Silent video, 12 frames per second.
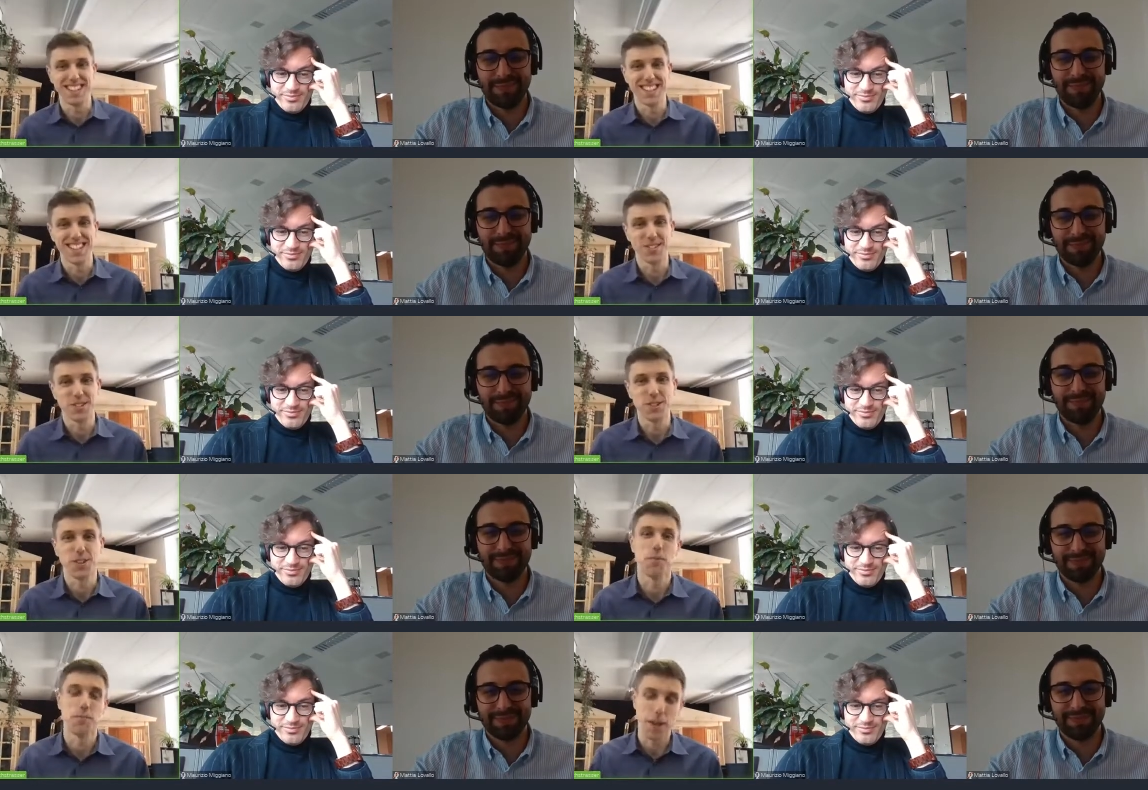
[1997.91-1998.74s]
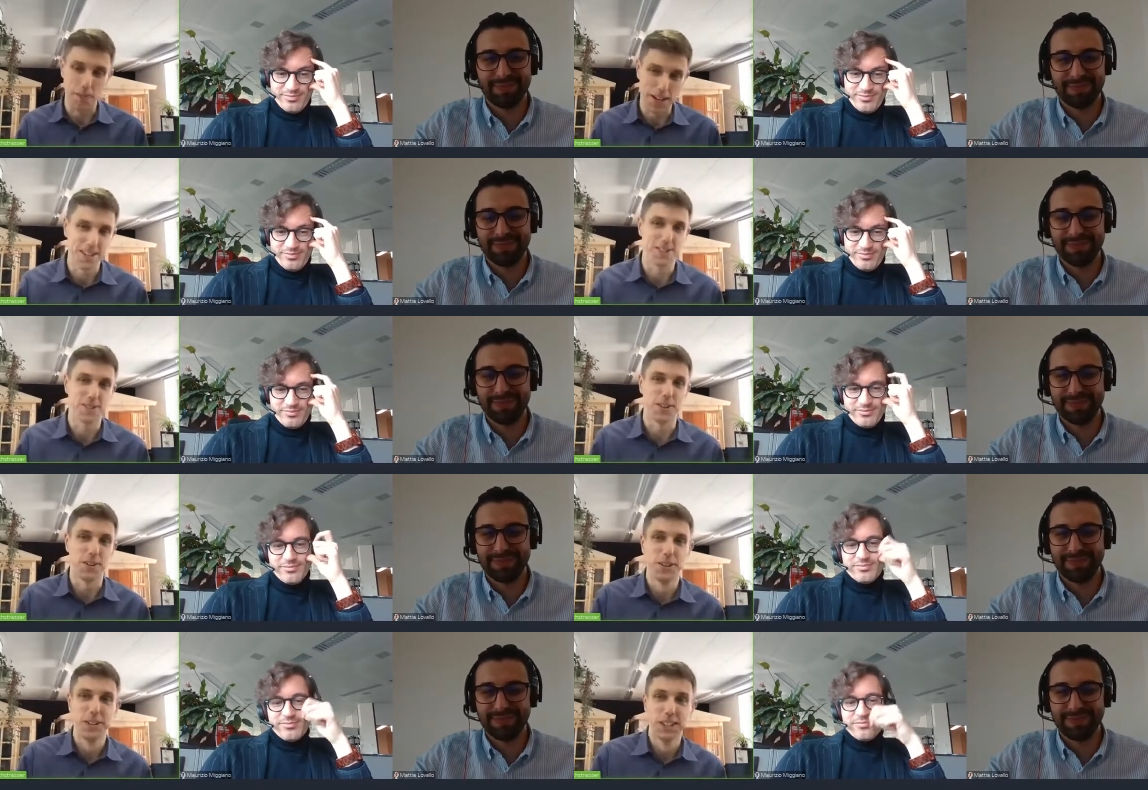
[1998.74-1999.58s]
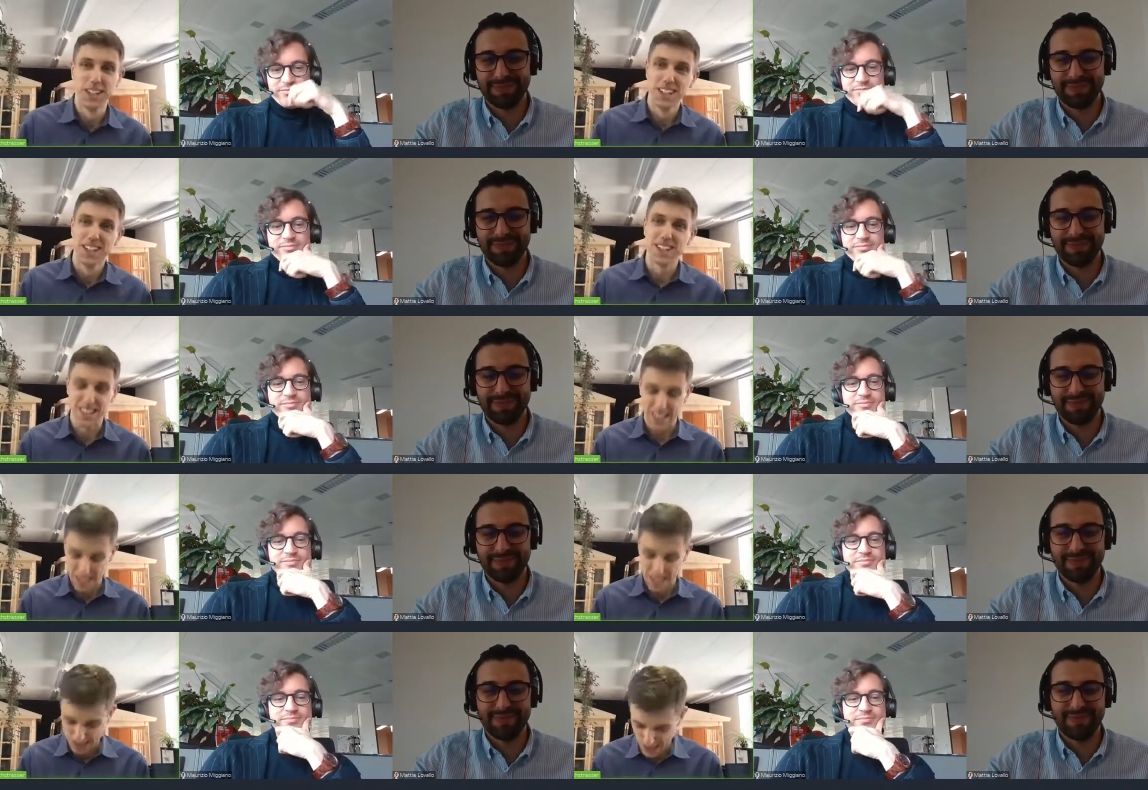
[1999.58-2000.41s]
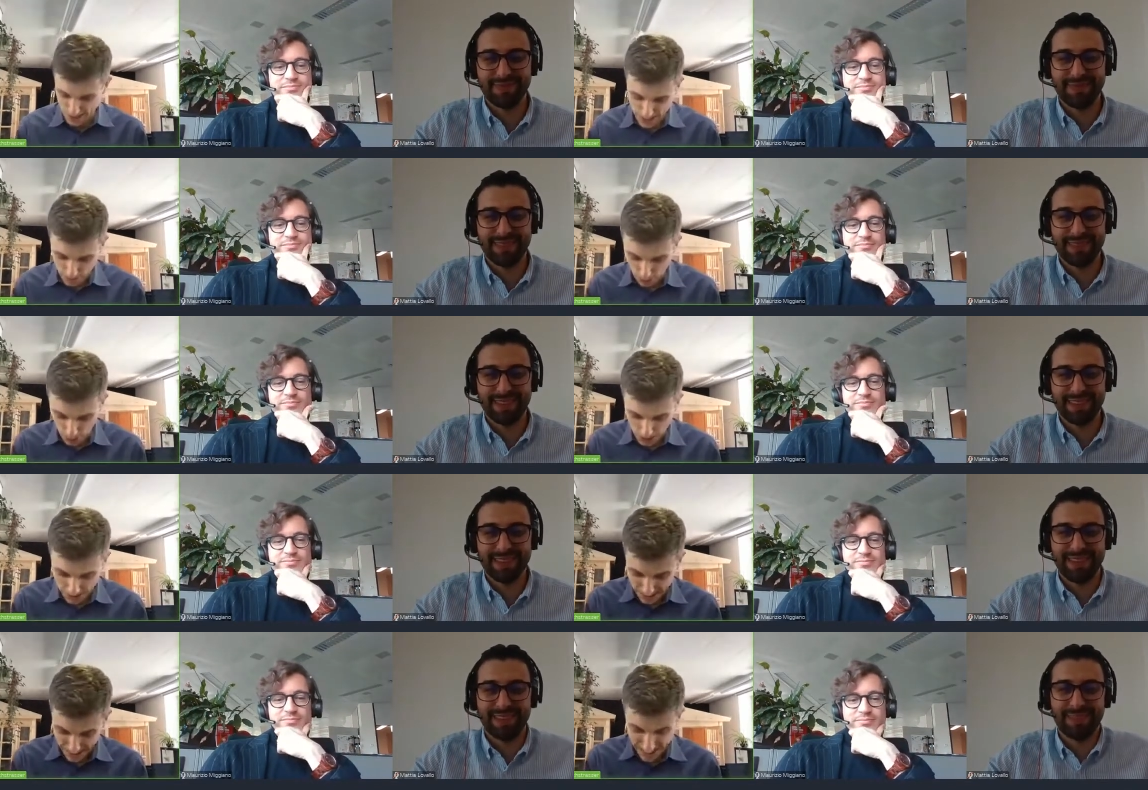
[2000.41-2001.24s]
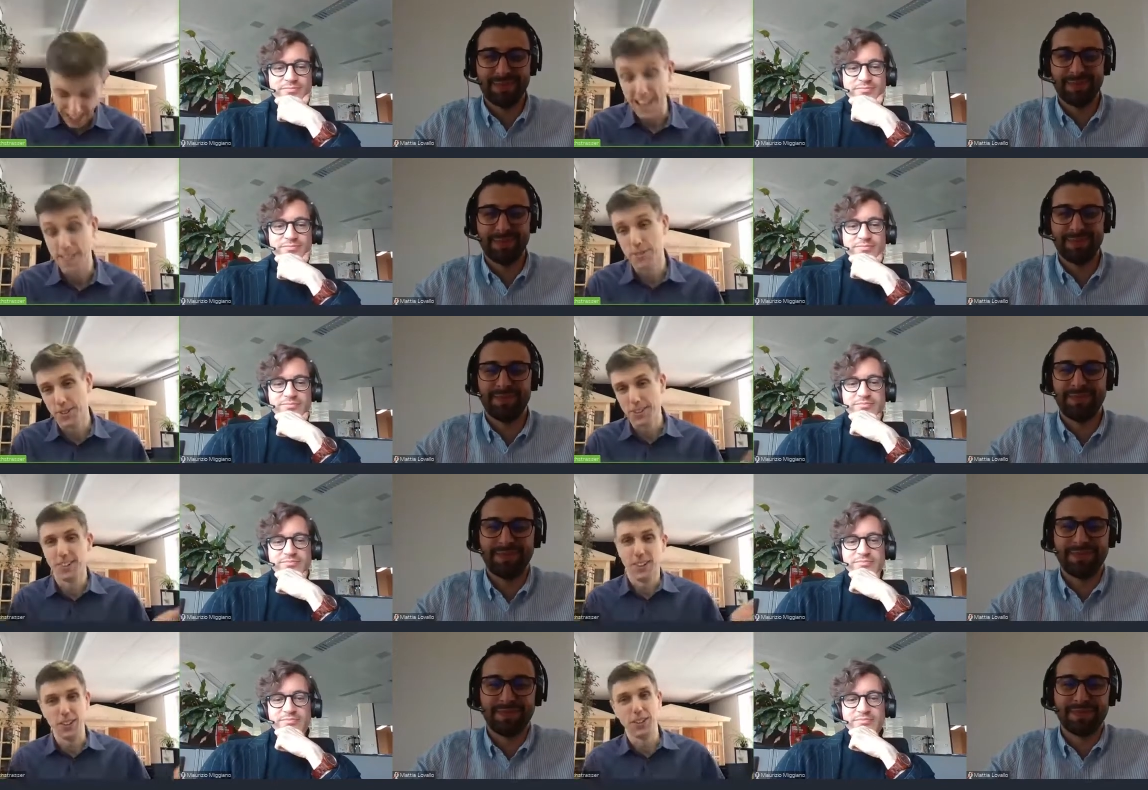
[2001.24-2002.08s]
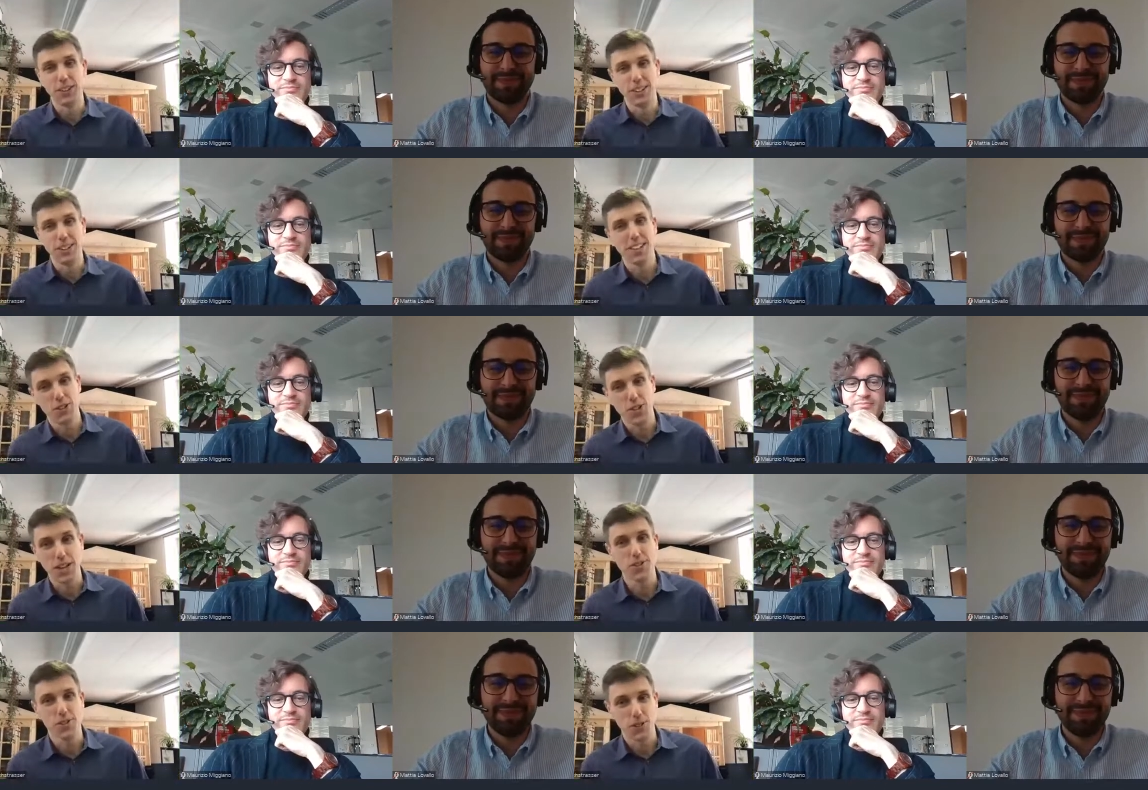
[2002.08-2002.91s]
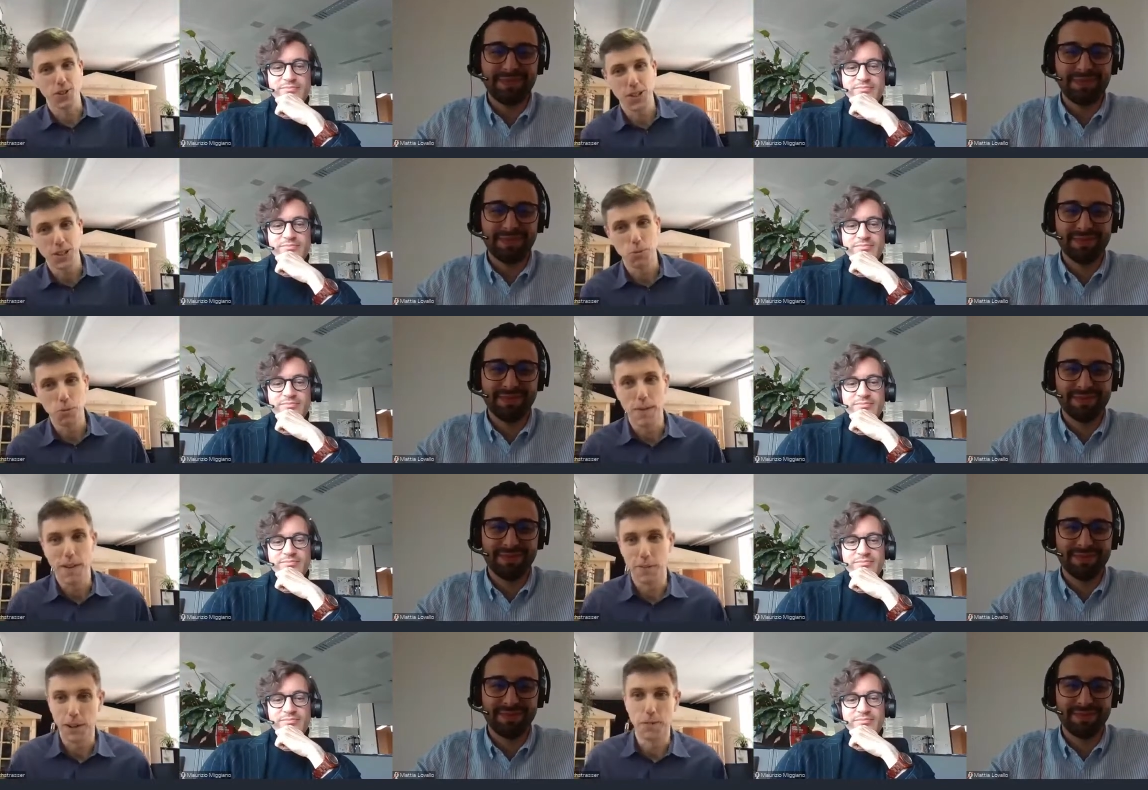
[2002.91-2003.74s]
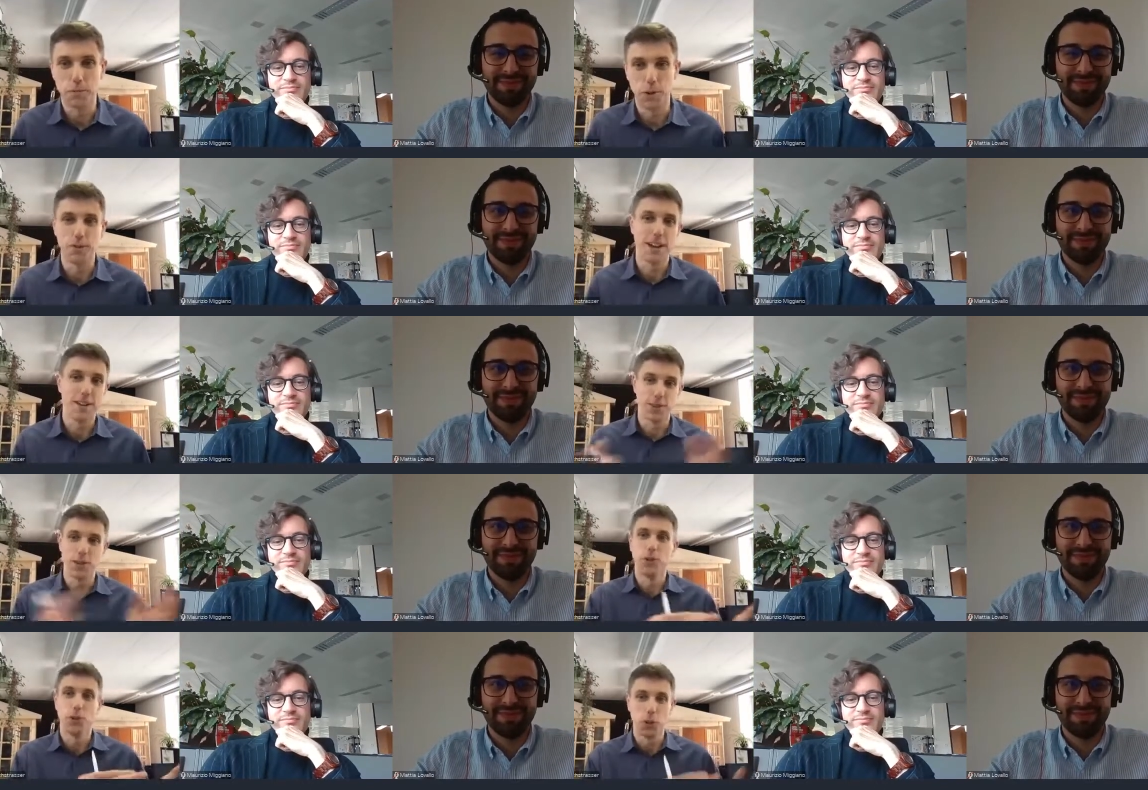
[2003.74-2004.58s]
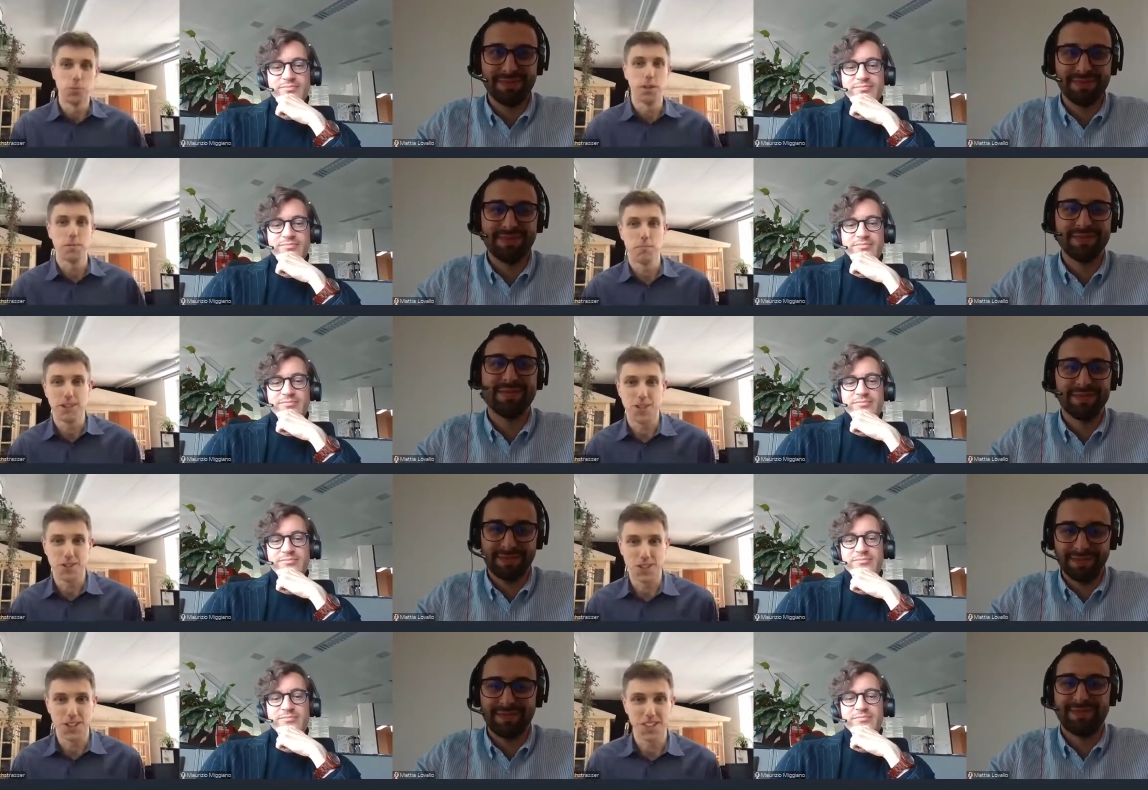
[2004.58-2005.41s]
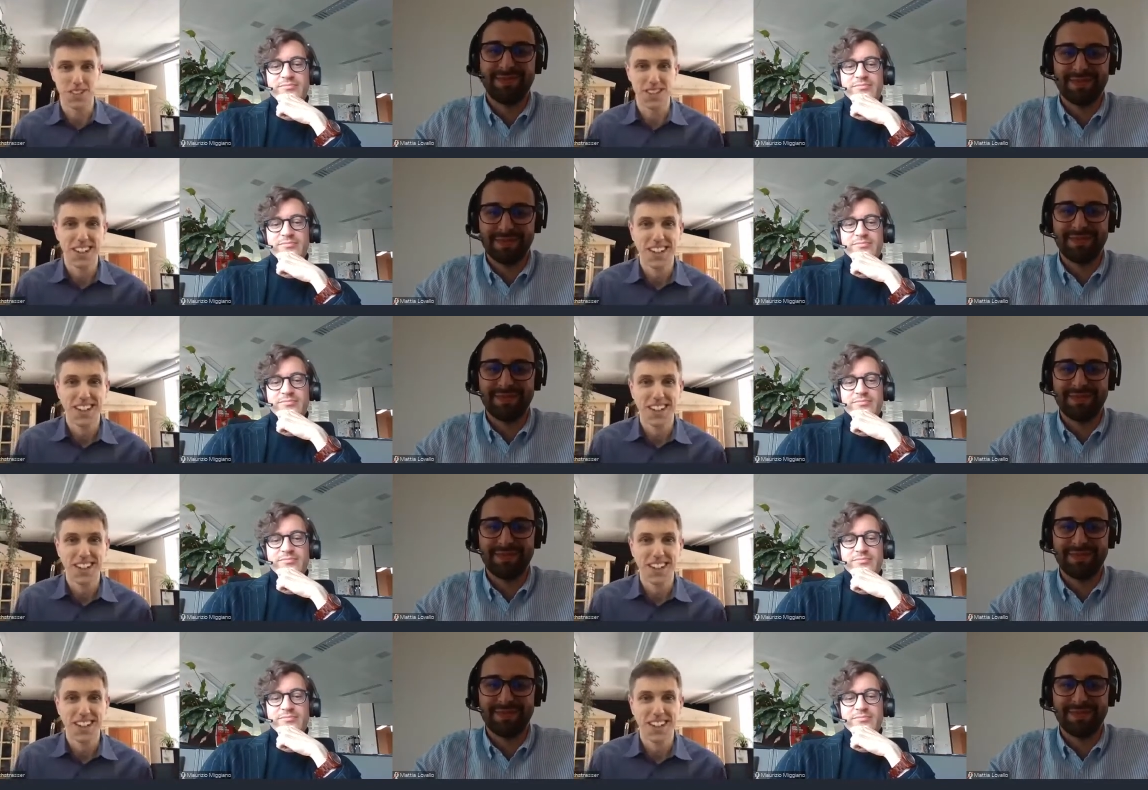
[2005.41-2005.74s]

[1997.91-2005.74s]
Speaker 1: So also Campaign Manager now is, is, is fully and the, the changes don't need to be manual anymore. We have now automated budget change,